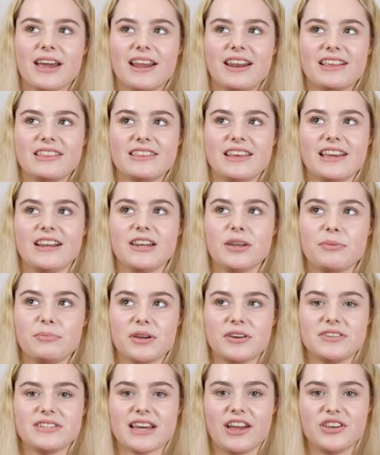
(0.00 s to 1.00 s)
getting the
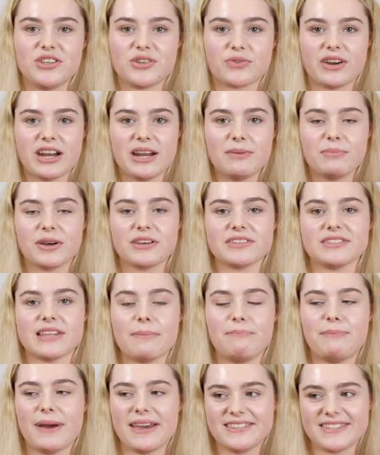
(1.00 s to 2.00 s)
Lemieux tangerine because
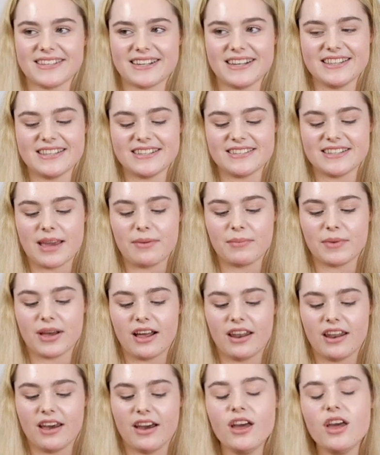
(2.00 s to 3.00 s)
they're basically the same
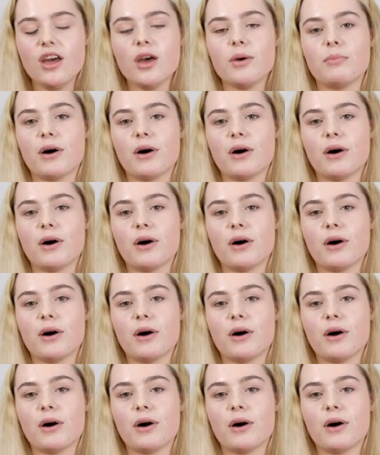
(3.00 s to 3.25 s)
color.